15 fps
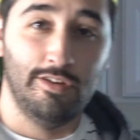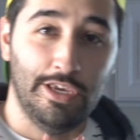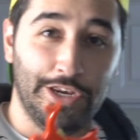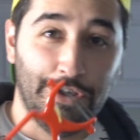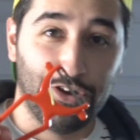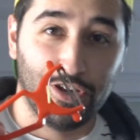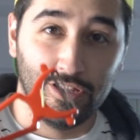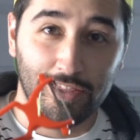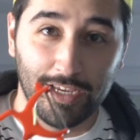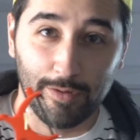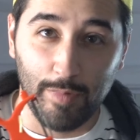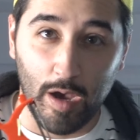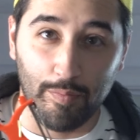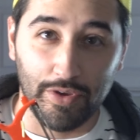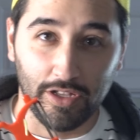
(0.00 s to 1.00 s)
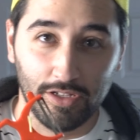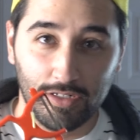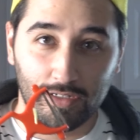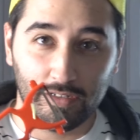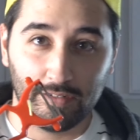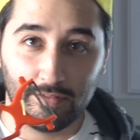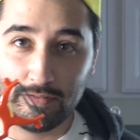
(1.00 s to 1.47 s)
You know a good thing about
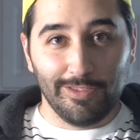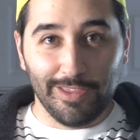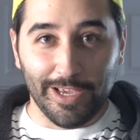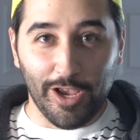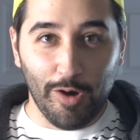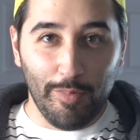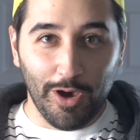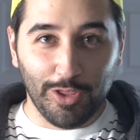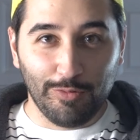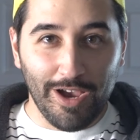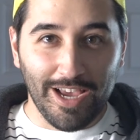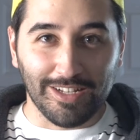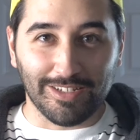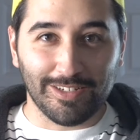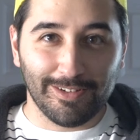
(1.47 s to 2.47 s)
peelers? They go both ways.